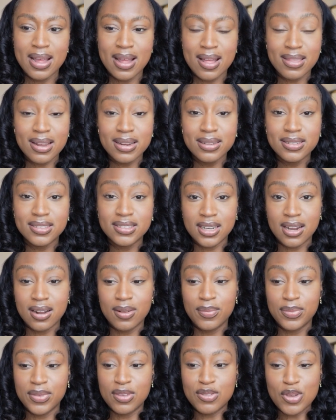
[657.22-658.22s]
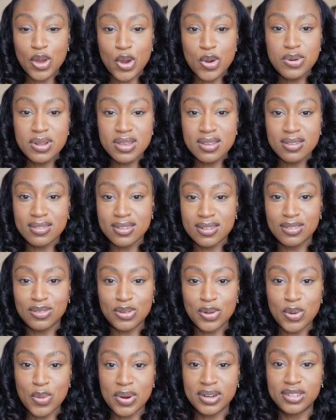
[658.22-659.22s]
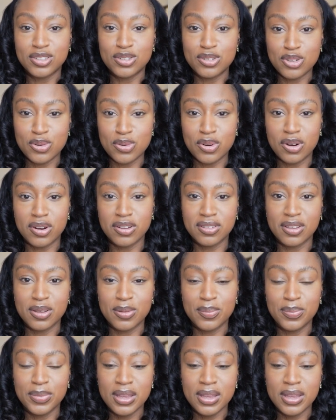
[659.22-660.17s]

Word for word: and that is chat is only as good as the questions you ask it